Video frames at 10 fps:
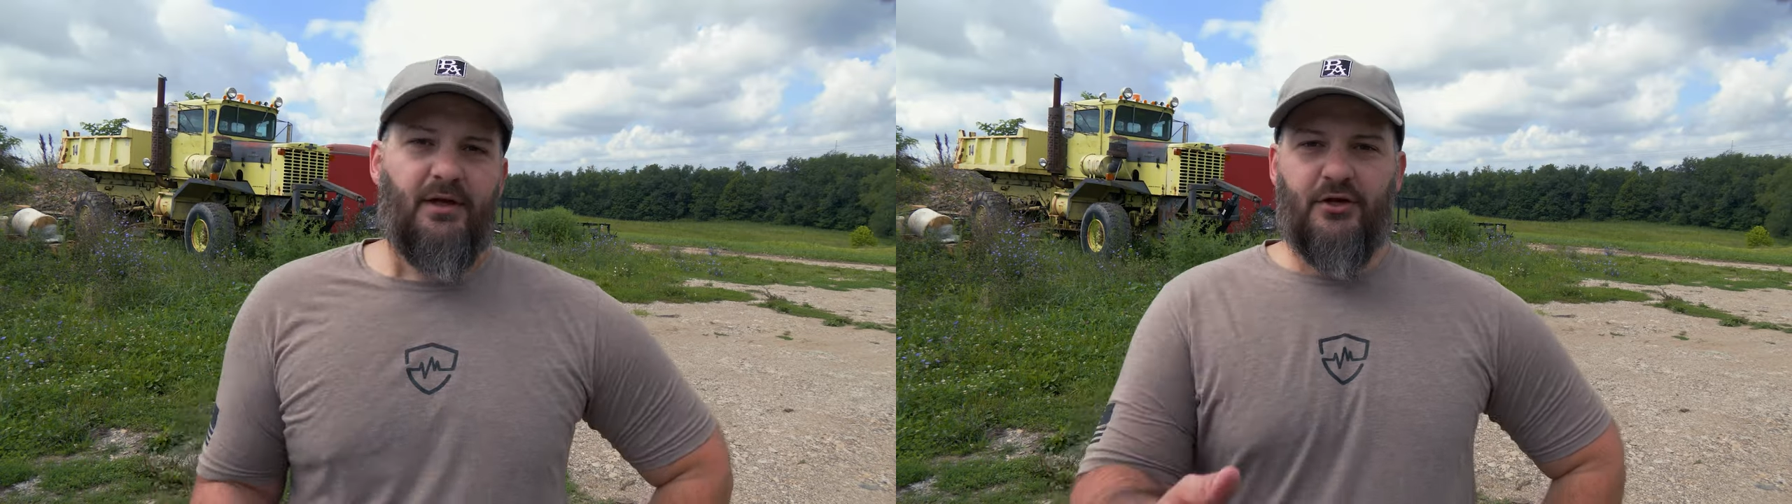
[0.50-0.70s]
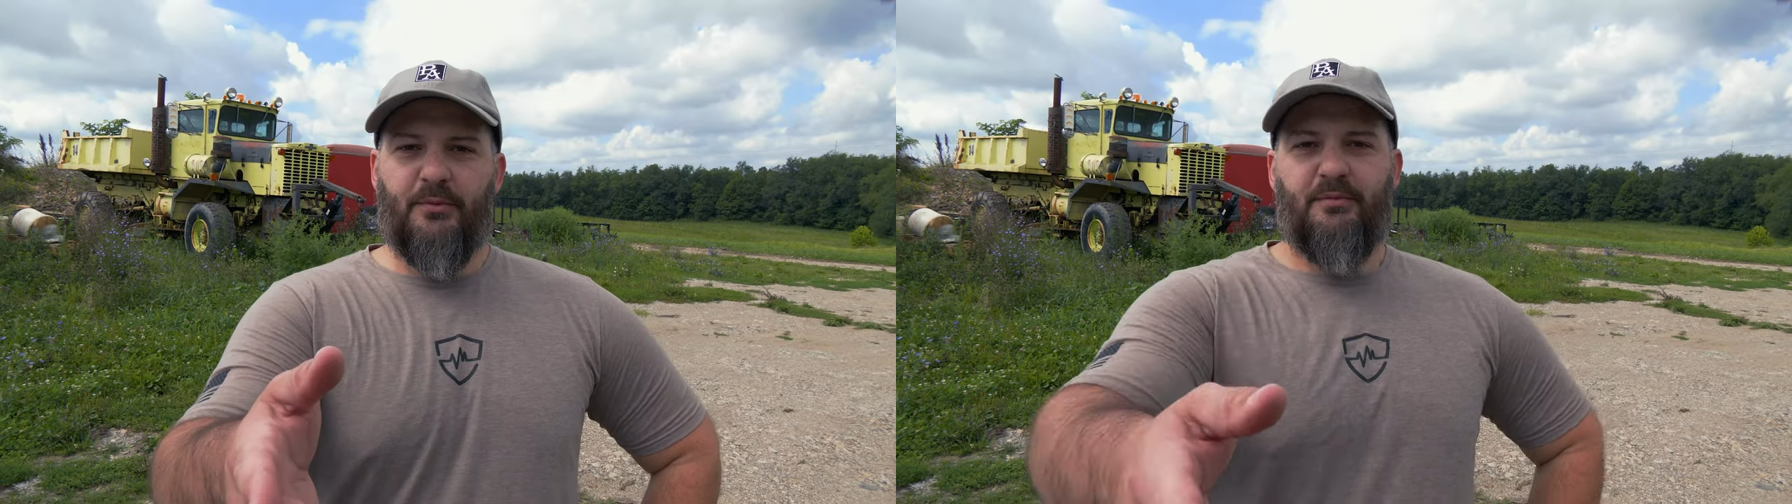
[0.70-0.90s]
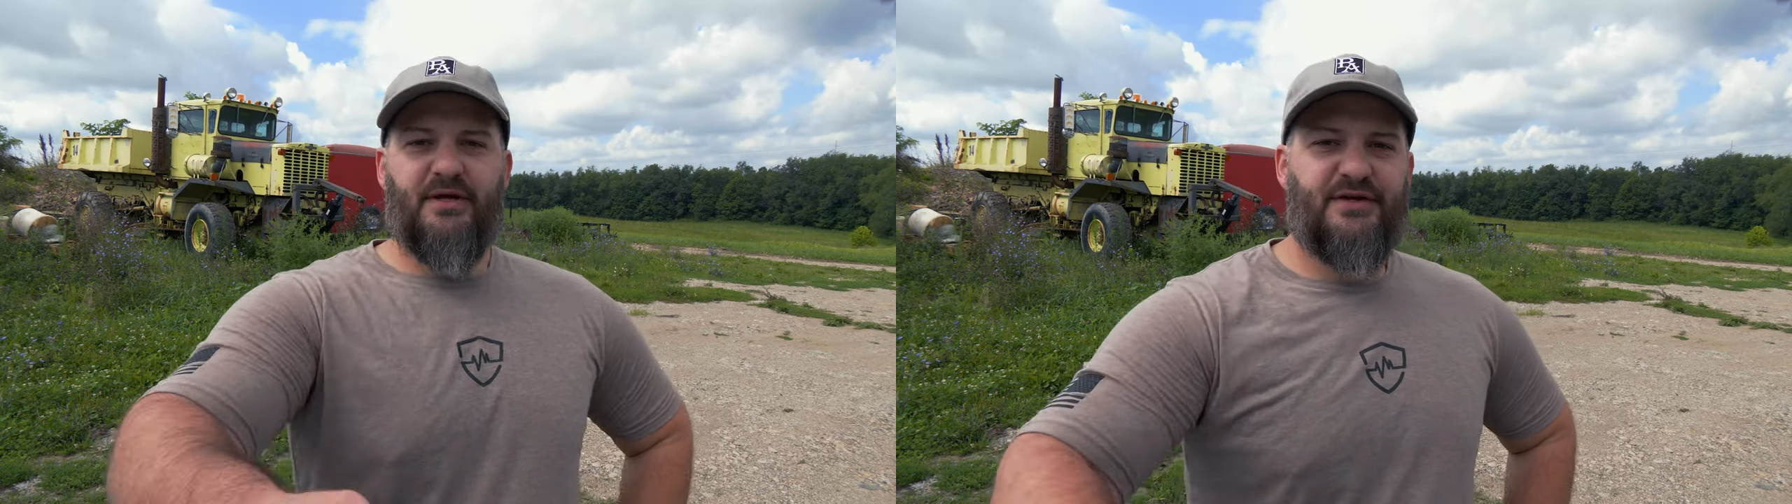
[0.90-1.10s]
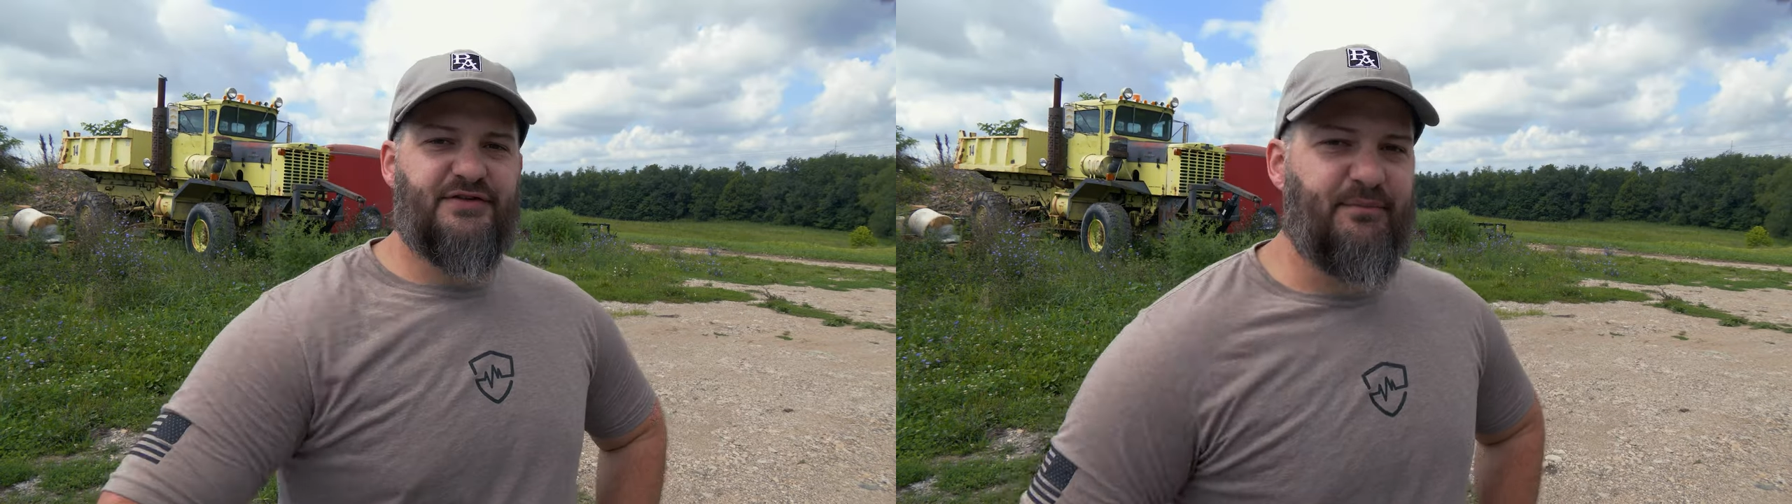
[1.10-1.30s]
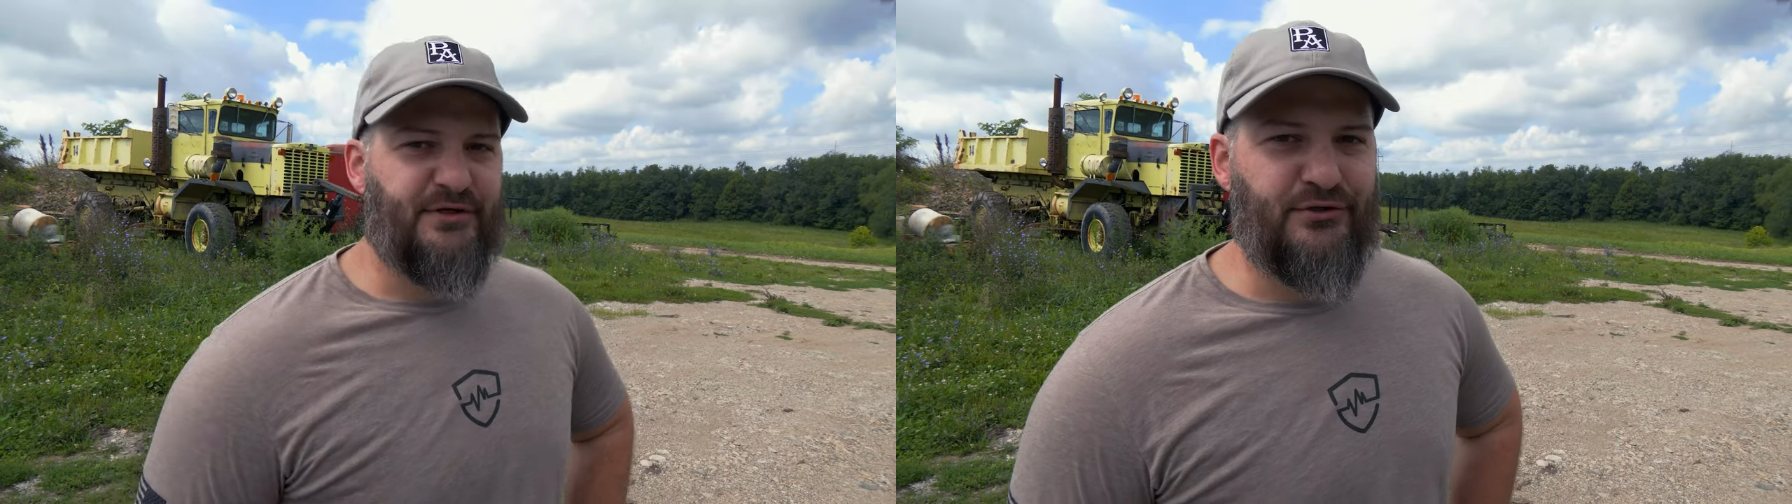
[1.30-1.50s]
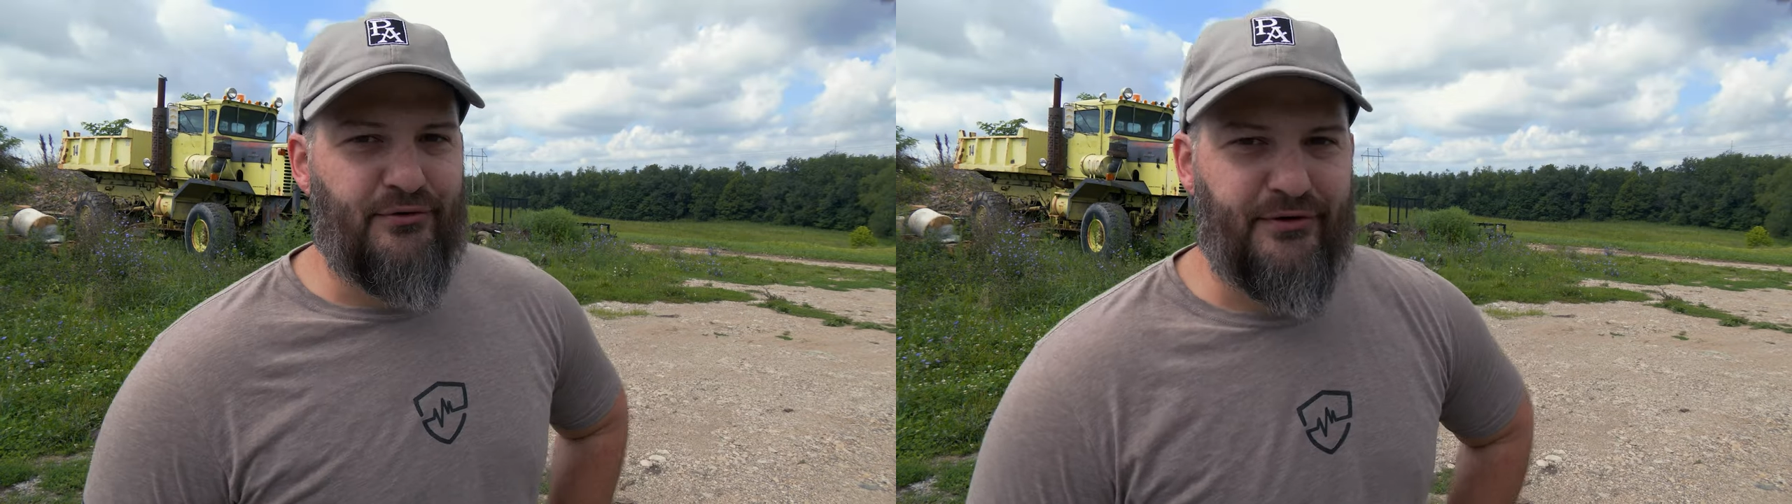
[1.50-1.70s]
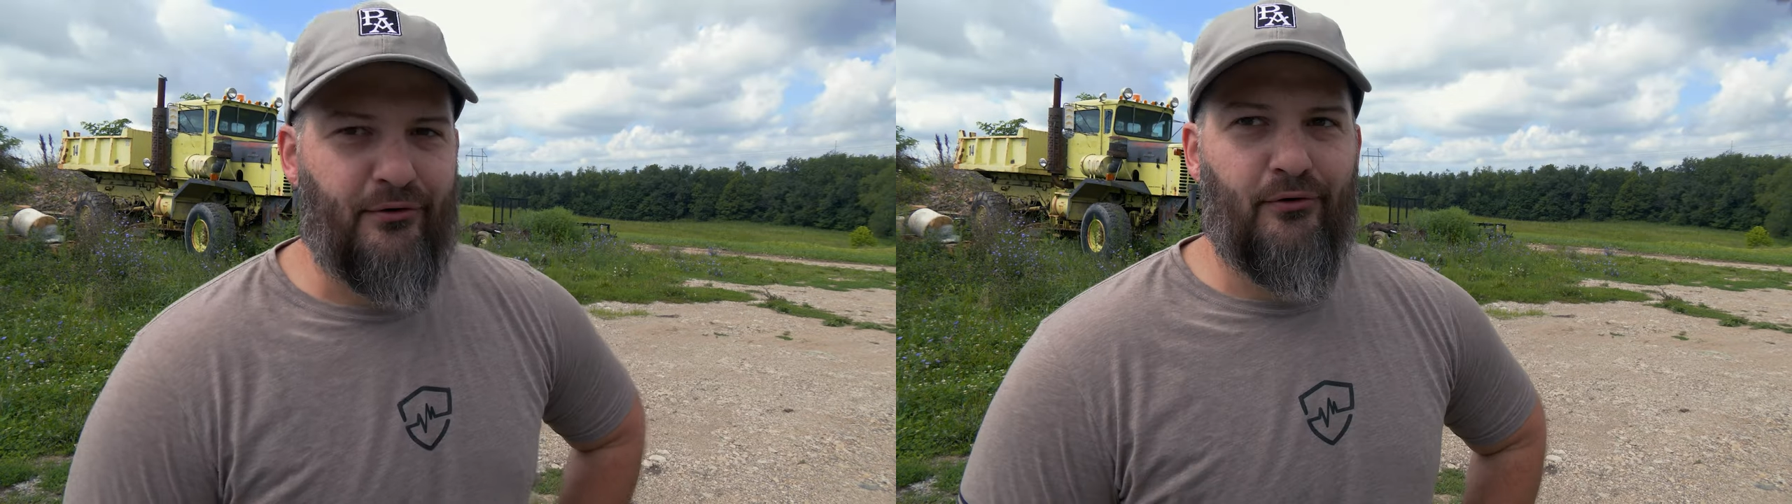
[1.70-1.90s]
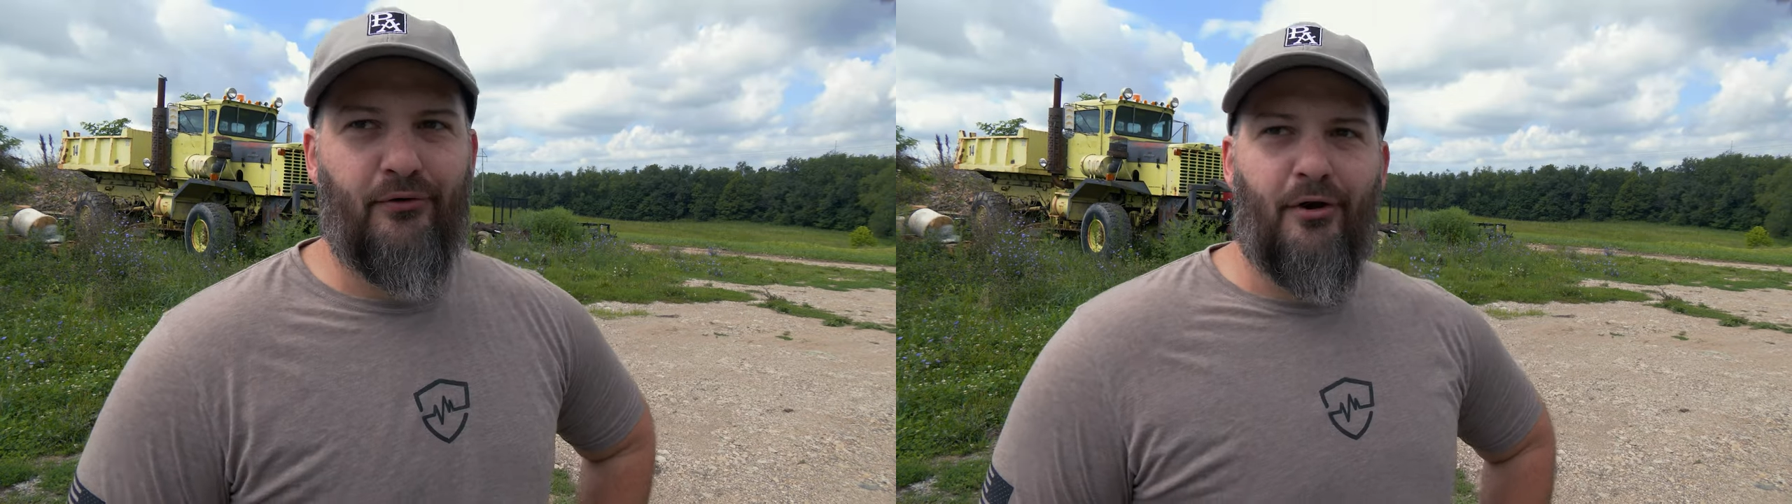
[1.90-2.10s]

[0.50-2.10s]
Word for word: Human beings have been doing the whole